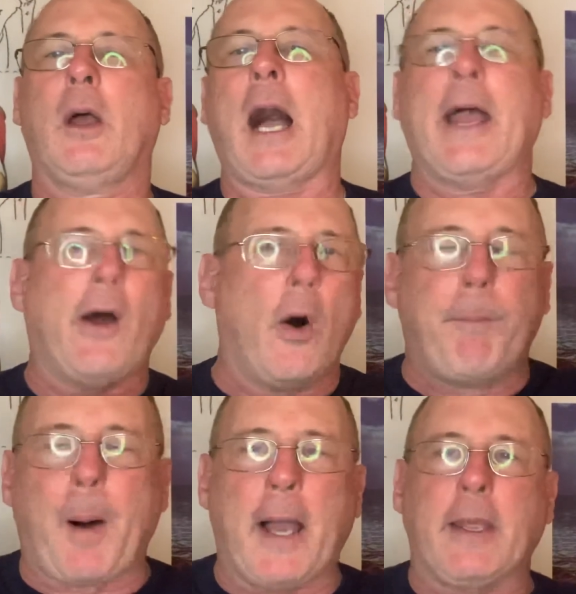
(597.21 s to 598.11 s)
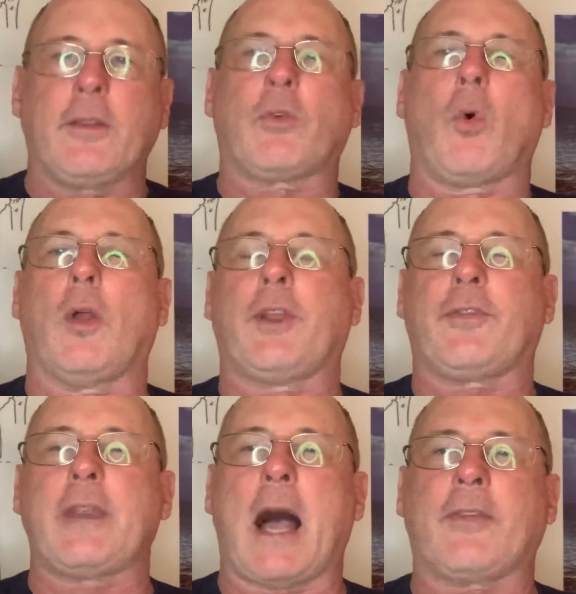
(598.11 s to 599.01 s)
I don't buy into all
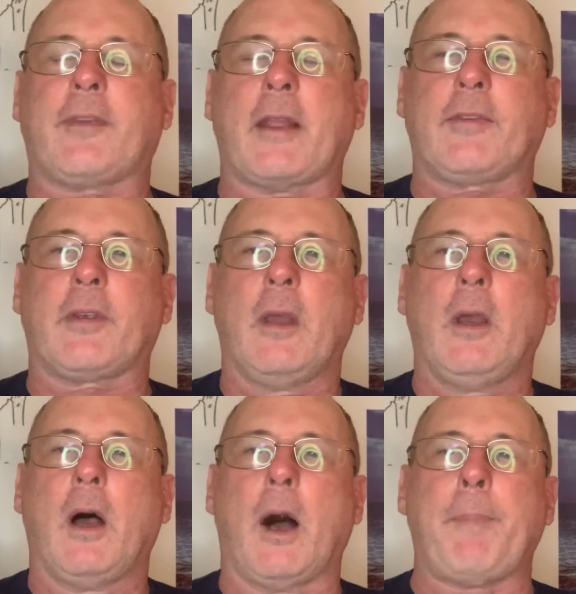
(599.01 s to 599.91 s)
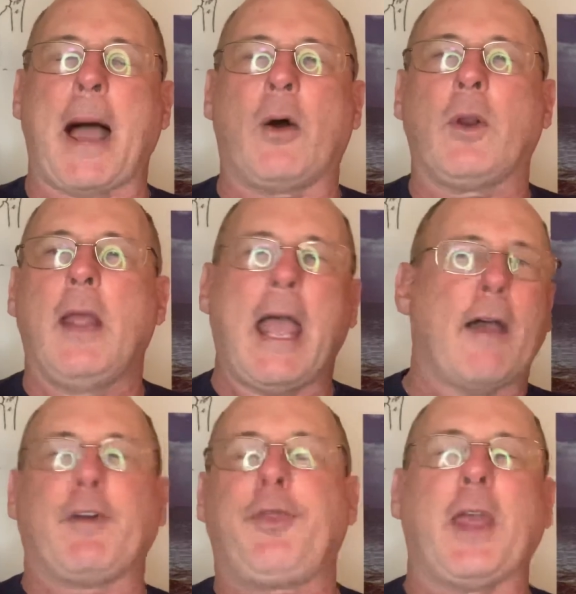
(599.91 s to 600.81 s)
this nonsense about
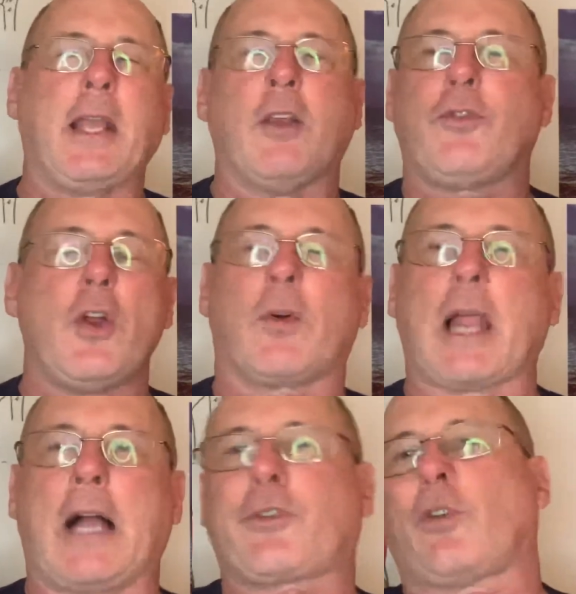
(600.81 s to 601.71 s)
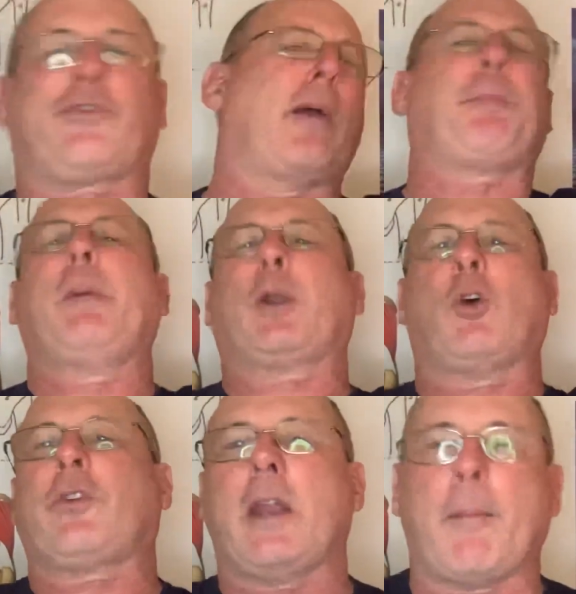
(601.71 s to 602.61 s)
everything is neurological simply
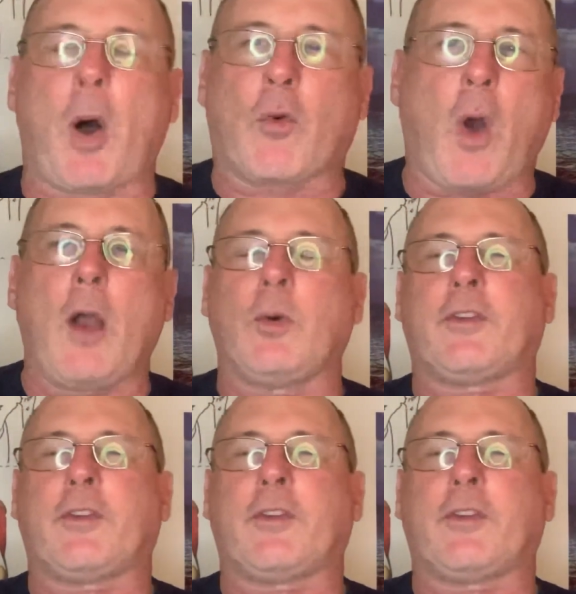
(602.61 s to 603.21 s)
because an MRI was